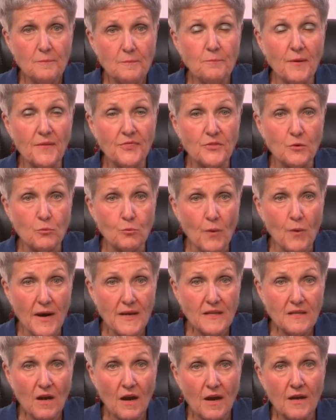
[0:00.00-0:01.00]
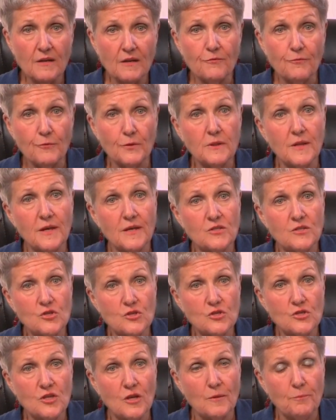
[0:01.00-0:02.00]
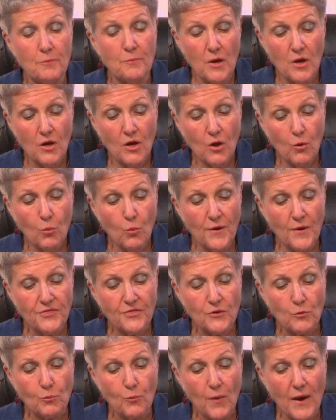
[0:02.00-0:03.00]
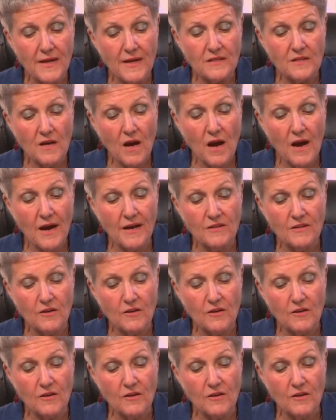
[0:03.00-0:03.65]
but the right kind of relationship with the right kind